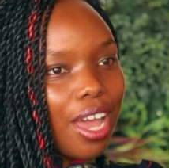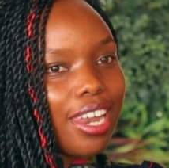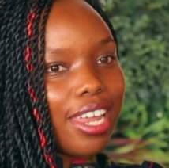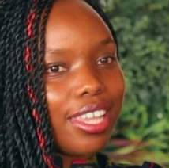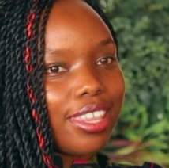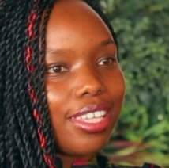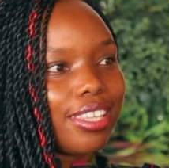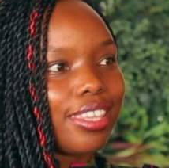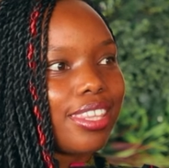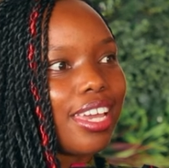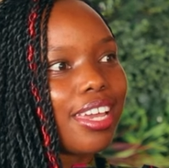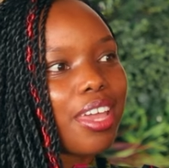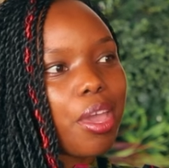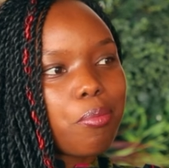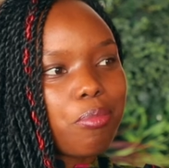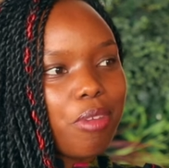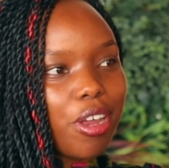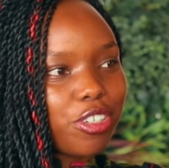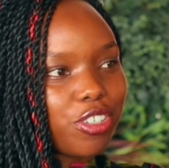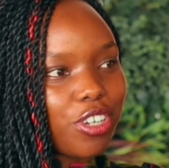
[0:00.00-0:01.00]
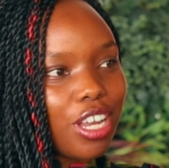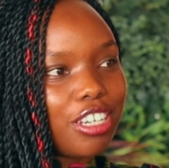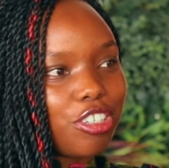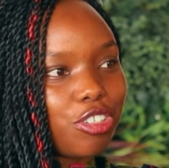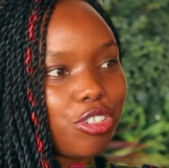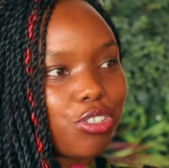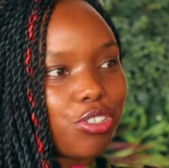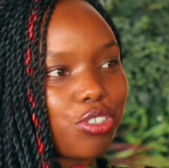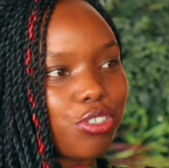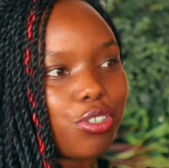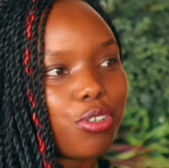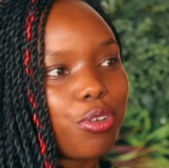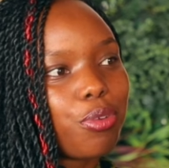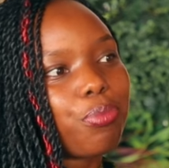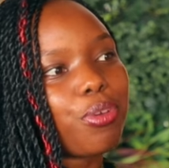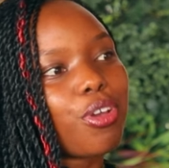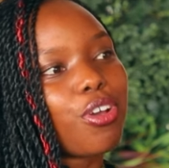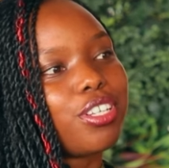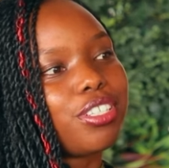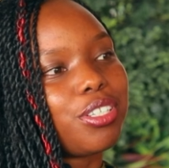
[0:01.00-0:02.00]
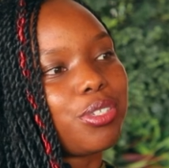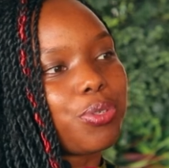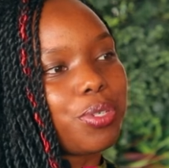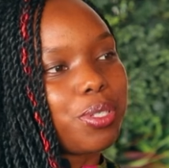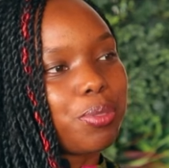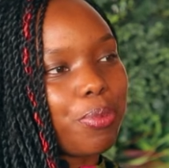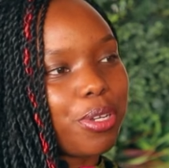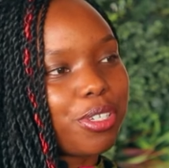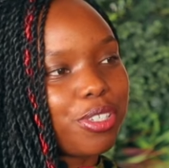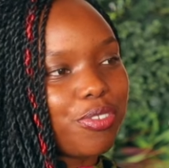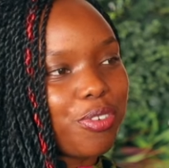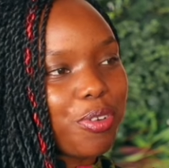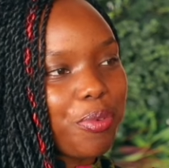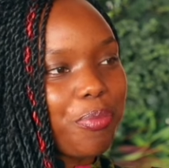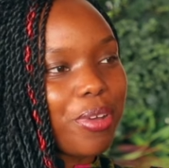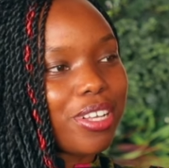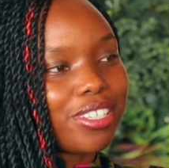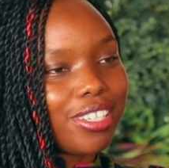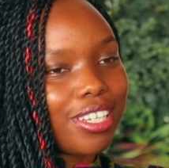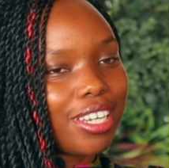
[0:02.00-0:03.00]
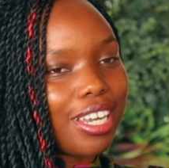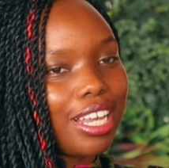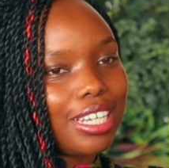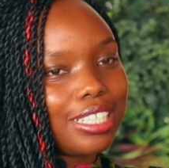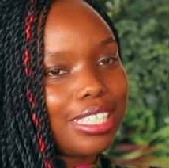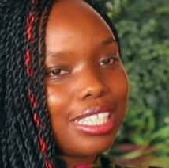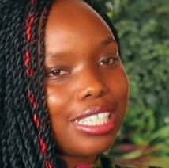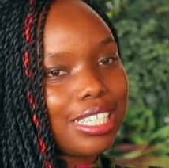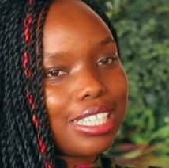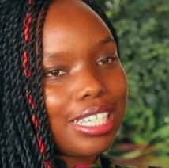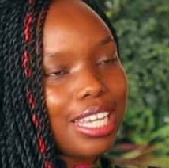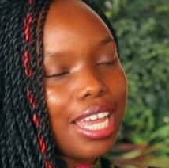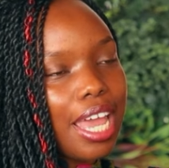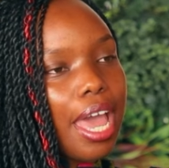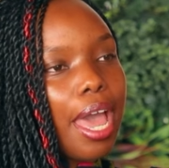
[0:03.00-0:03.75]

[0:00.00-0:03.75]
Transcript: And I yeah. think they came naturally to you because yeah. it was part of your personality.